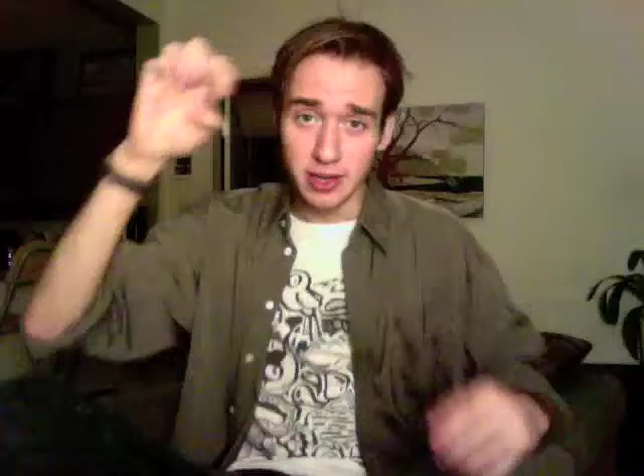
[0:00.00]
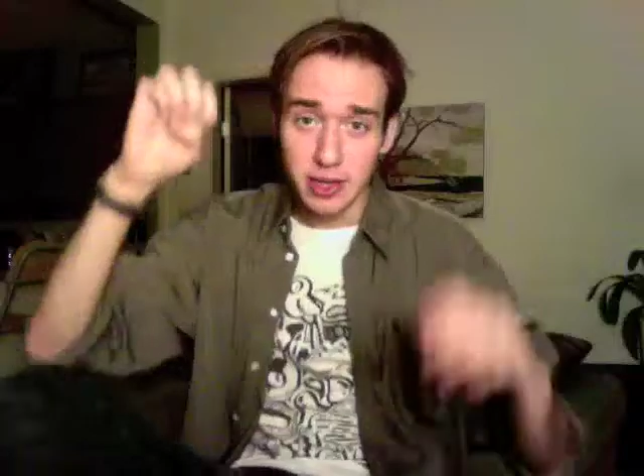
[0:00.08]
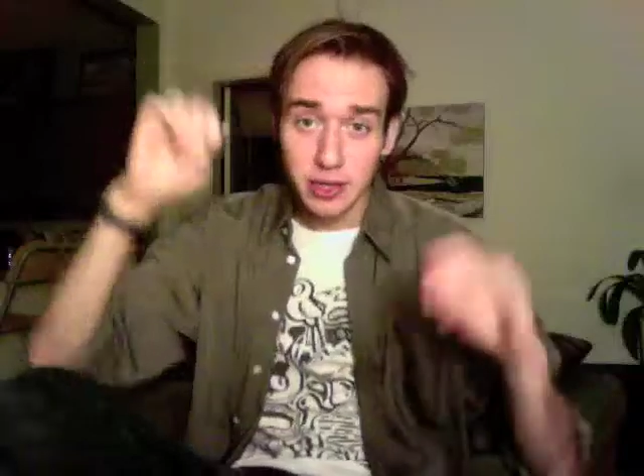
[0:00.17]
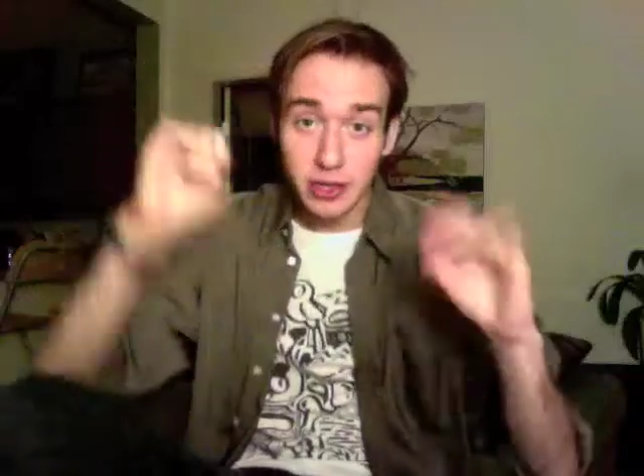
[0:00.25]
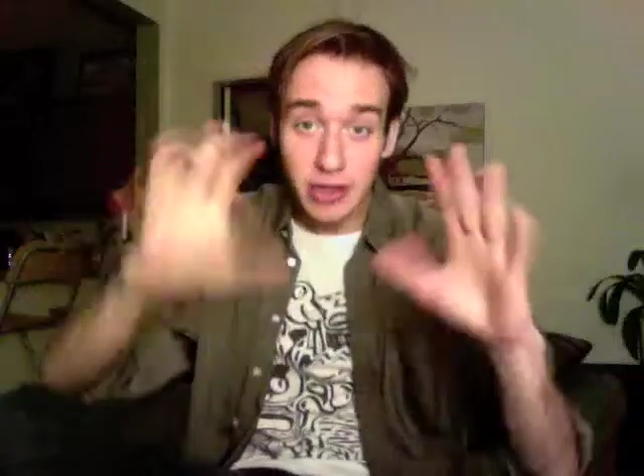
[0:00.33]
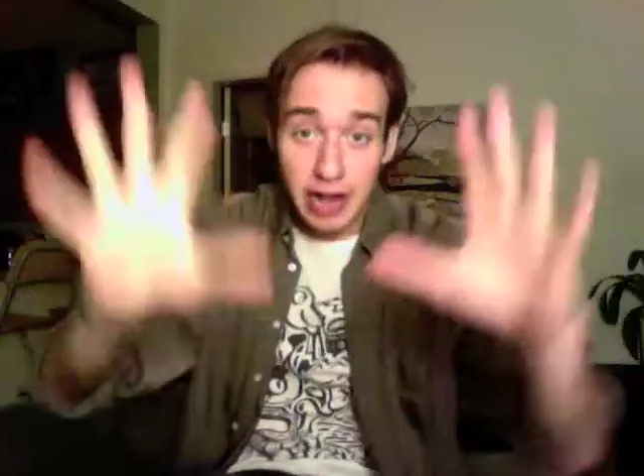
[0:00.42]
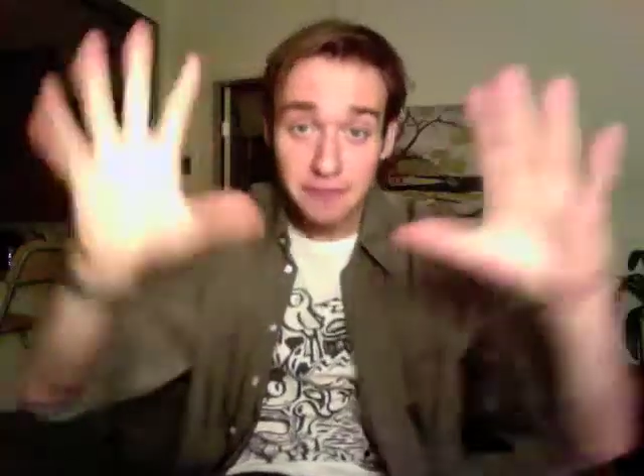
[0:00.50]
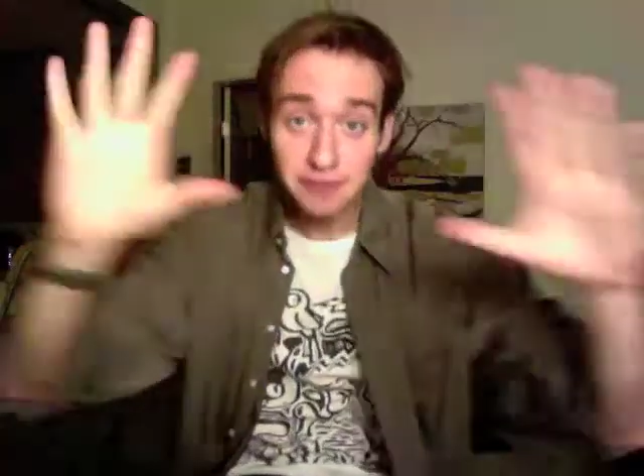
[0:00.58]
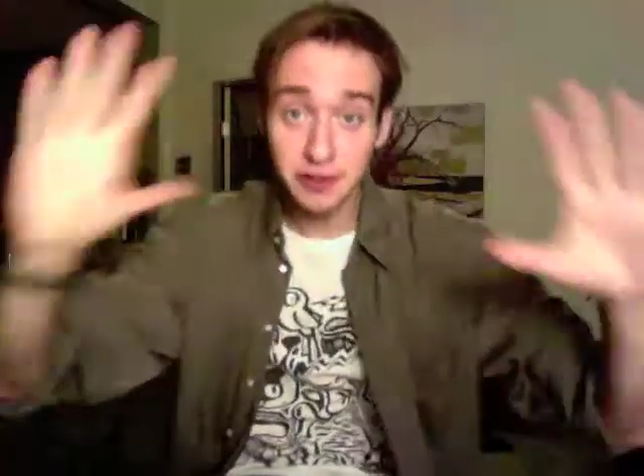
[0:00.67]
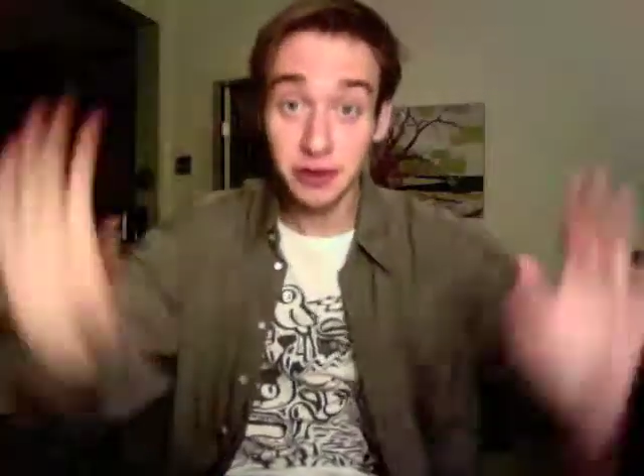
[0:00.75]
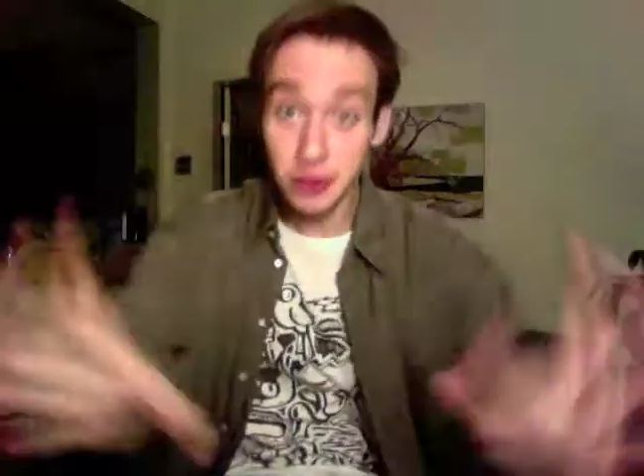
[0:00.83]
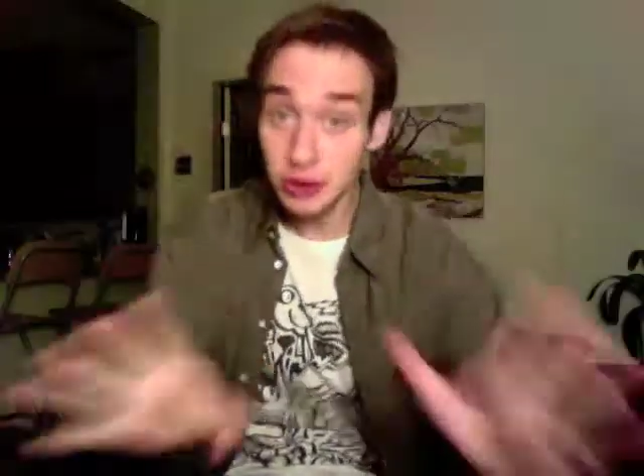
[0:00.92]
Good
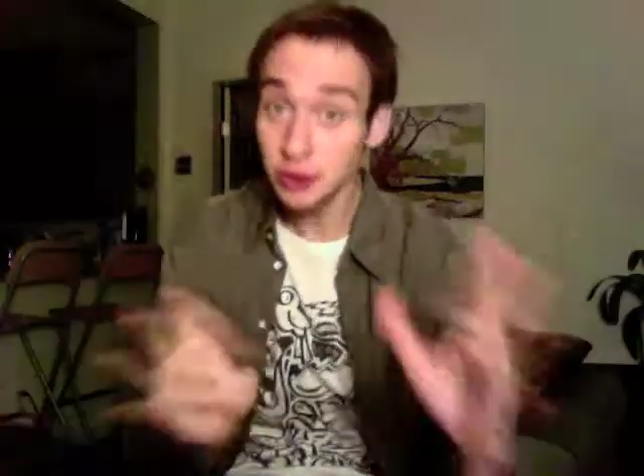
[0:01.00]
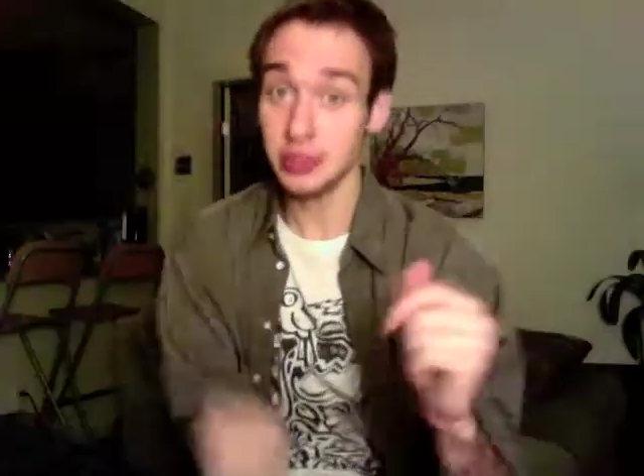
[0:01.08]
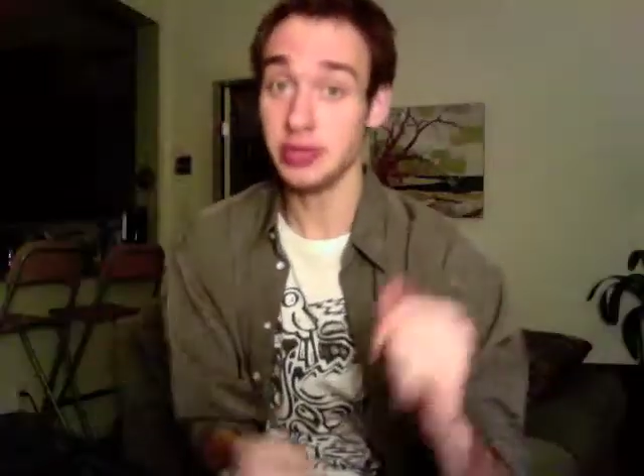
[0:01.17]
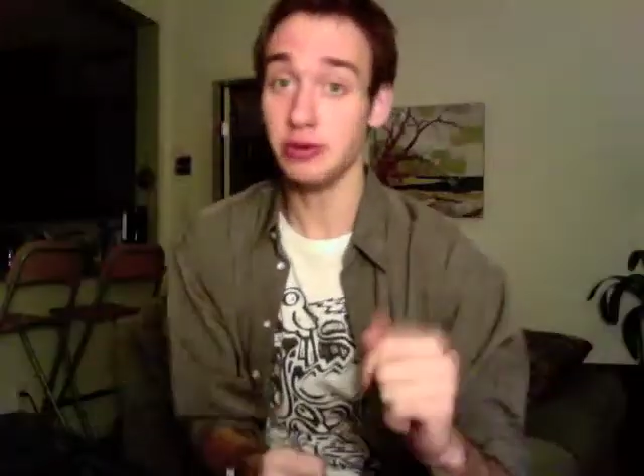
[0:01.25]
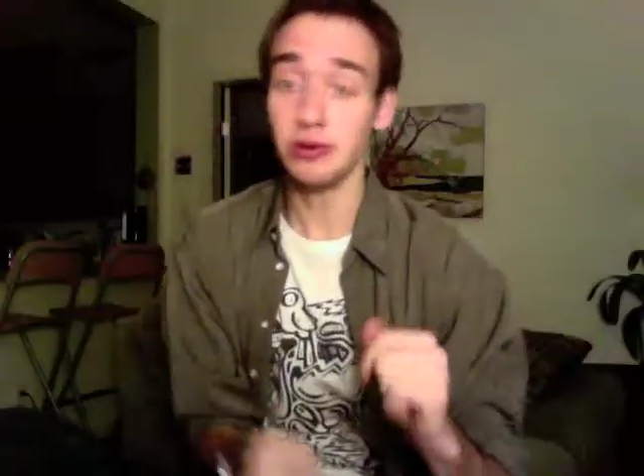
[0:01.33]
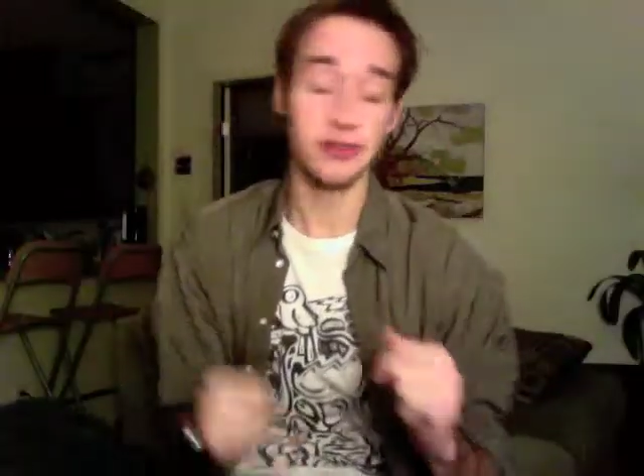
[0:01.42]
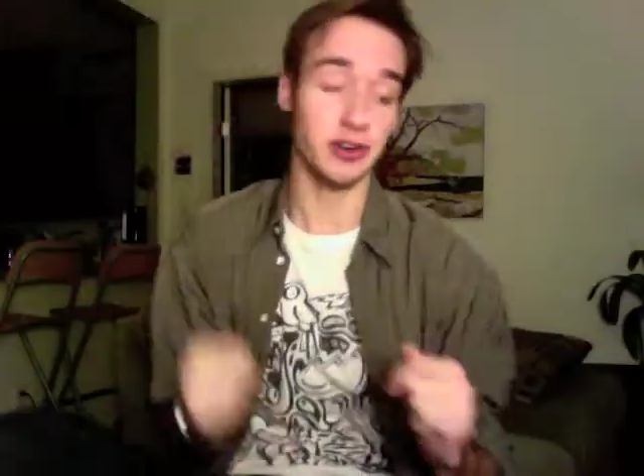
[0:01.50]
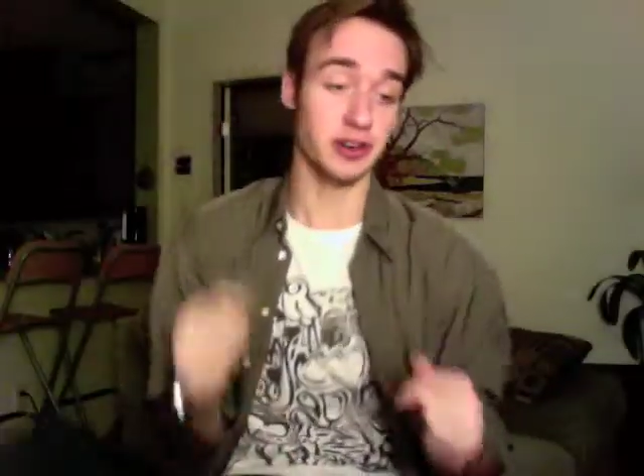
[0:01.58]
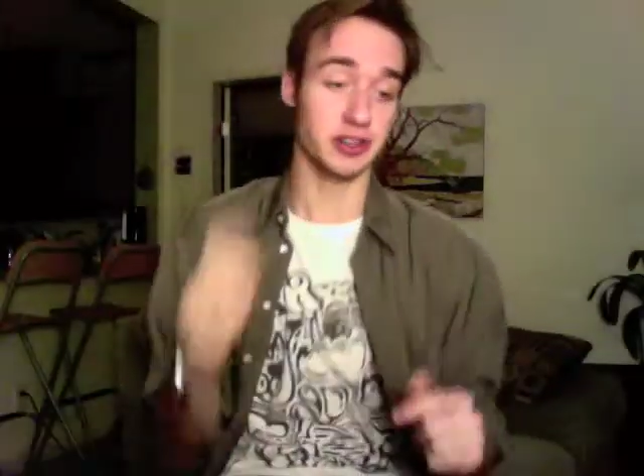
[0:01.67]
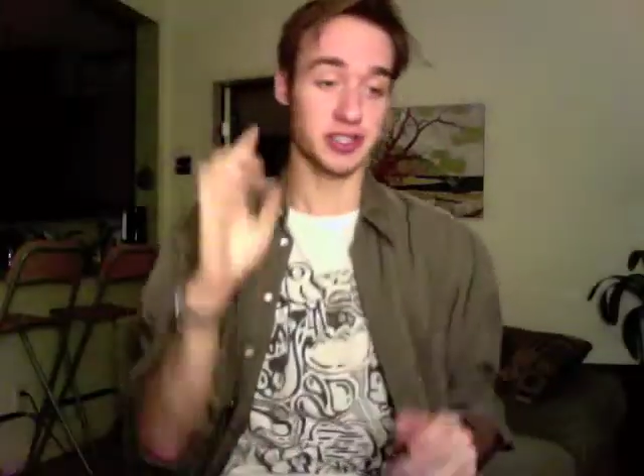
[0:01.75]
afternoon, universe.